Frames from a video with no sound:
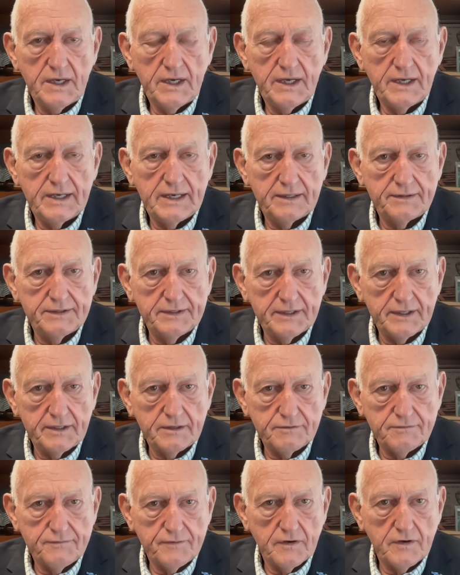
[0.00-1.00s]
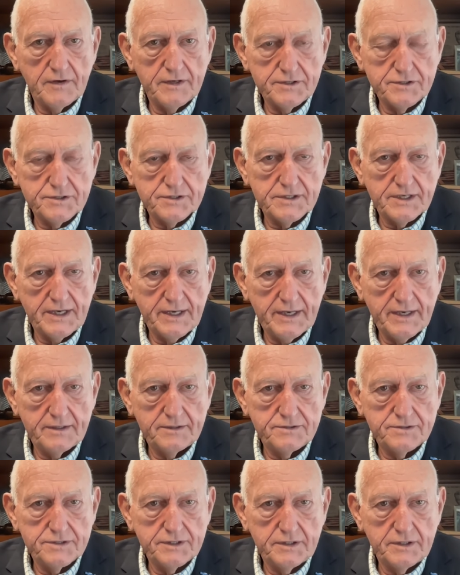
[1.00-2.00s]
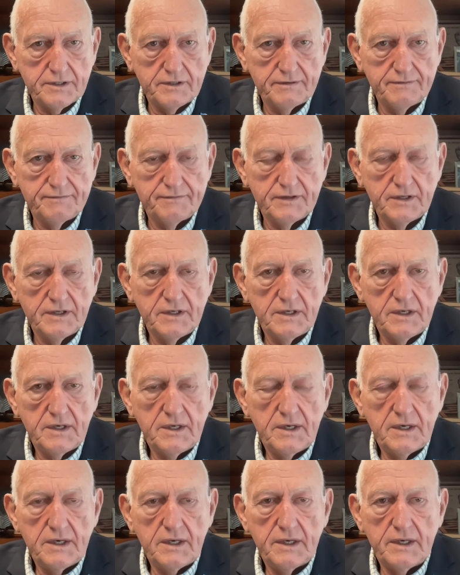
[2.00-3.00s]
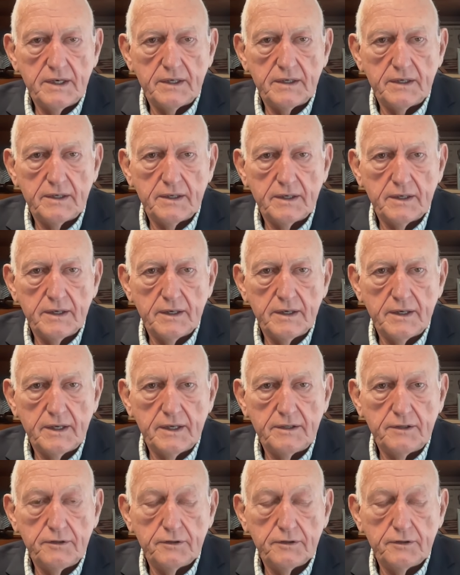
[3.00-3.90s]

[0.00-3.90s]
And I think it's very sad, Steve, and you